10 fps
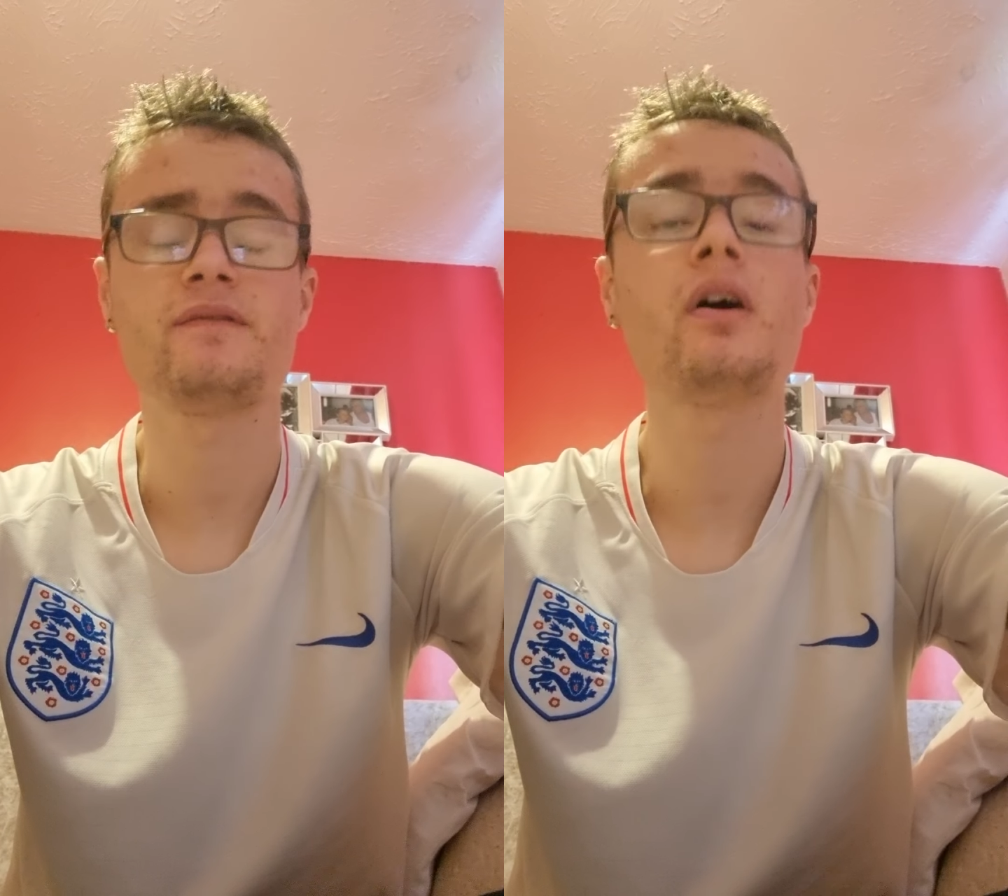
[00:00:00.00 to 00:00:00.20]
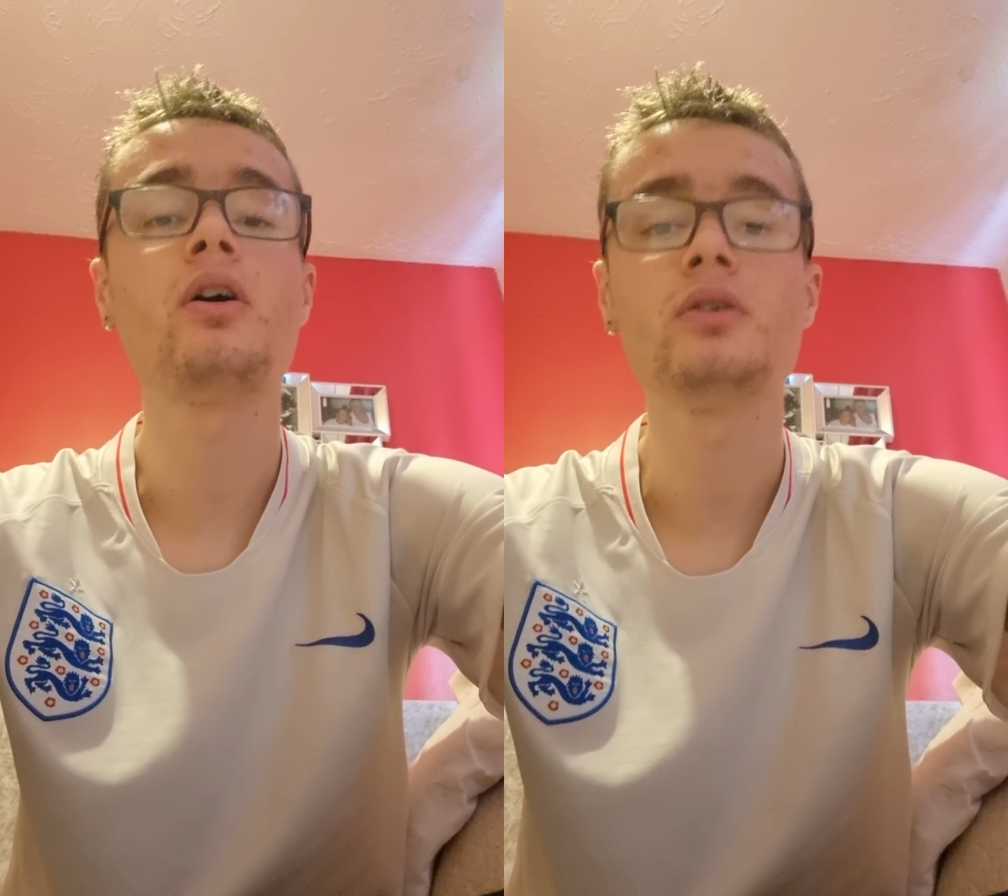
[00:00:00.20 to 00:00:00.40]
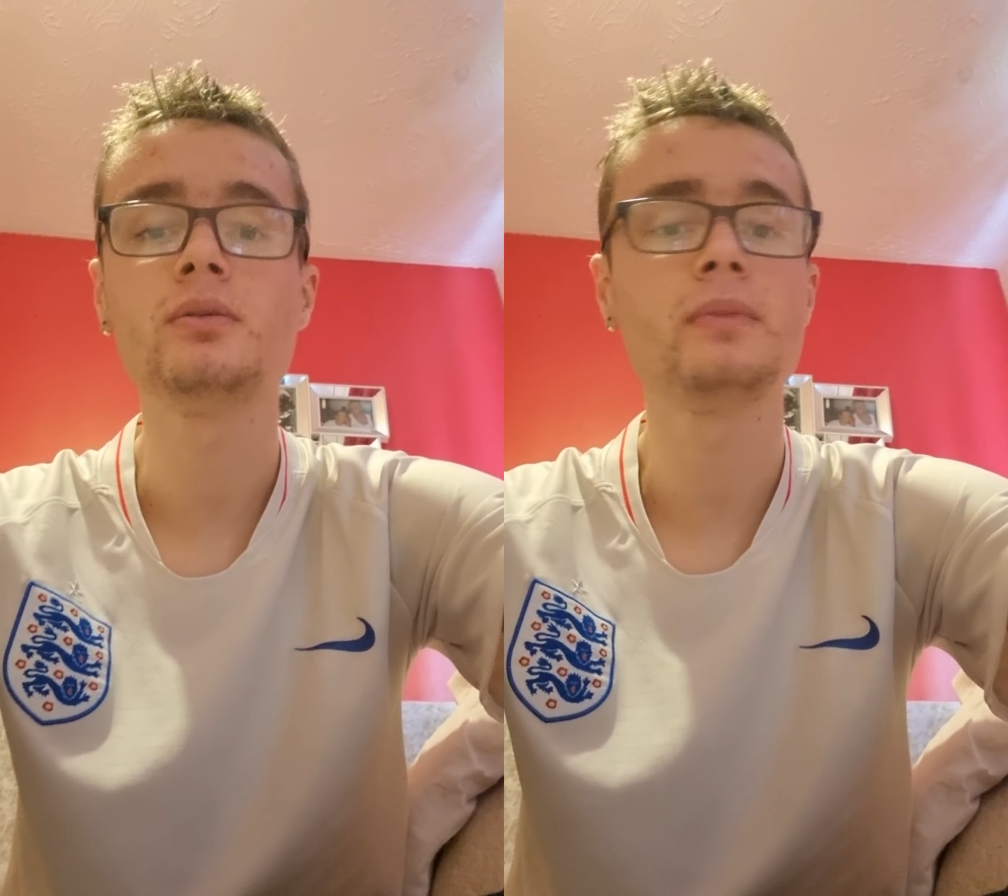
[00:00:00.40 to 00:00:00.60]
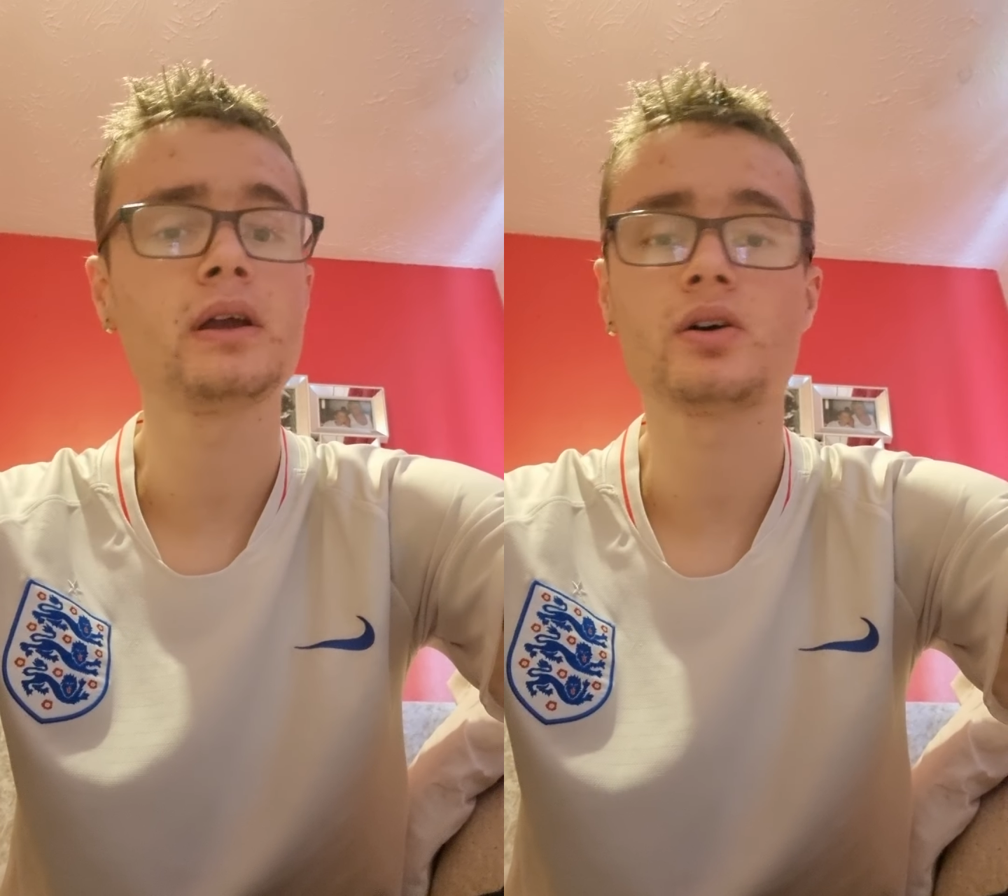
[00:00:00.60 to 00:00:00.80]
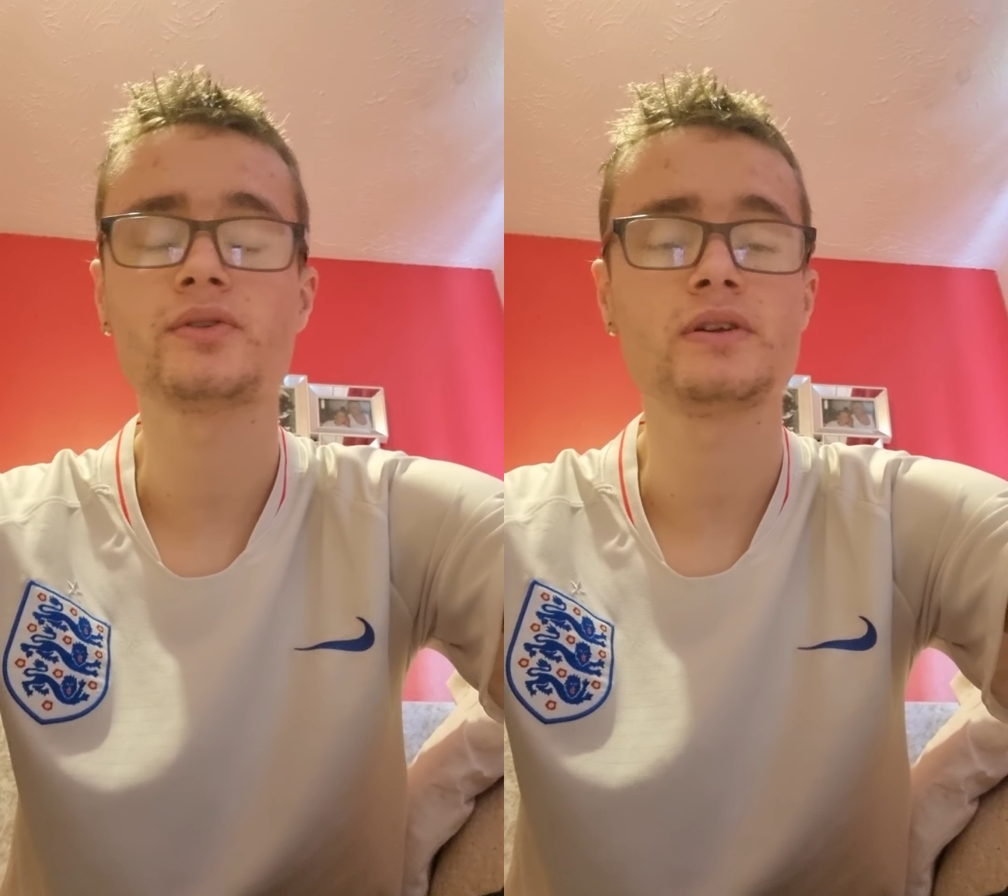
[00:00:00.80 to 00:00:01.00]
fault
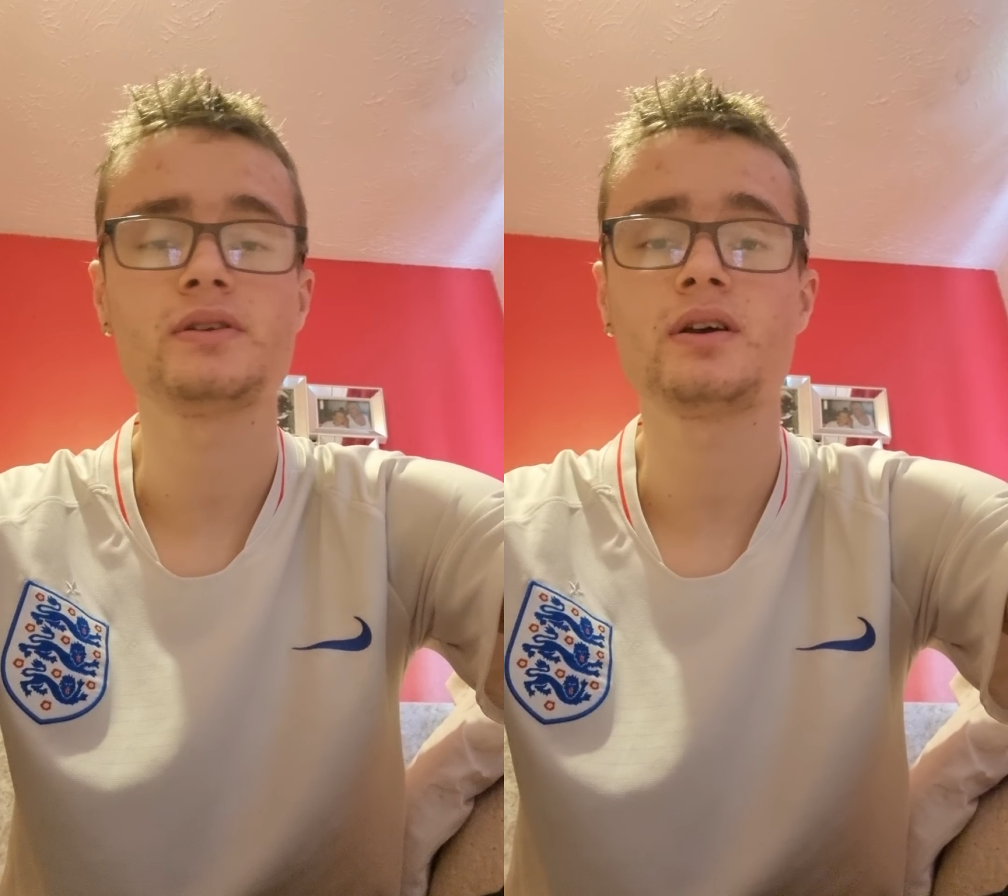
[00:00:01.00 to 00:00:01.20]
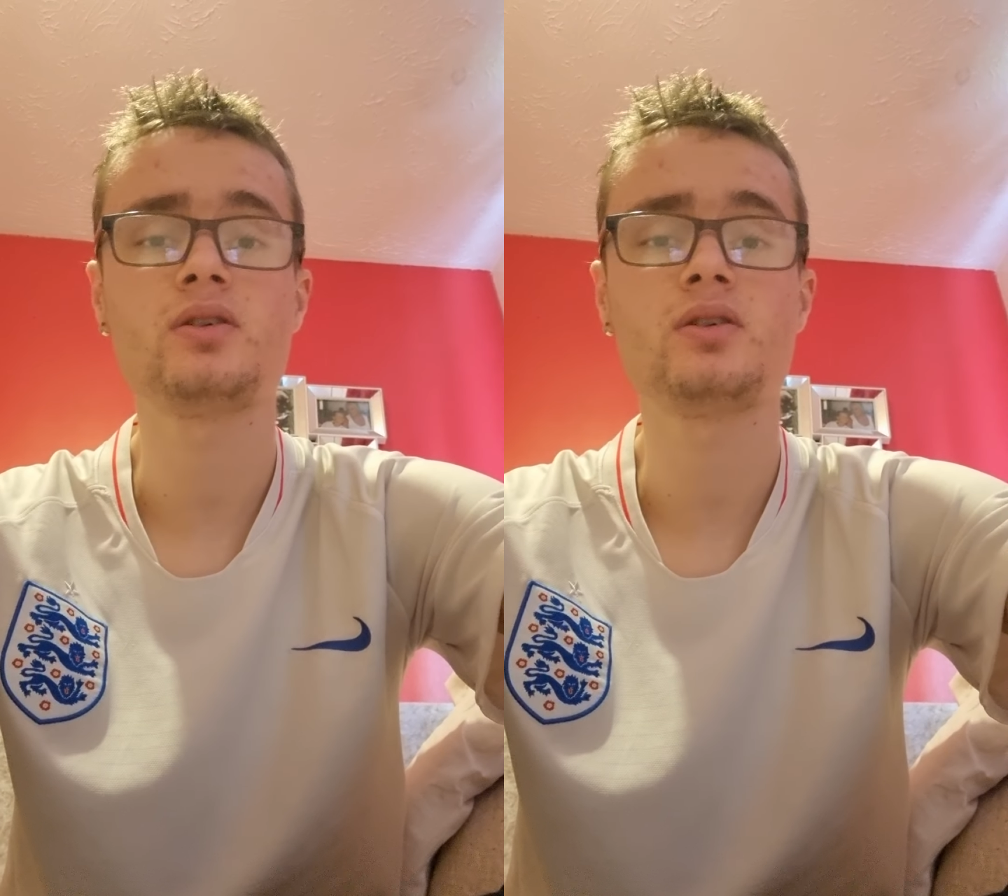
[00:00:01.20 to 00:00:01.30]
because it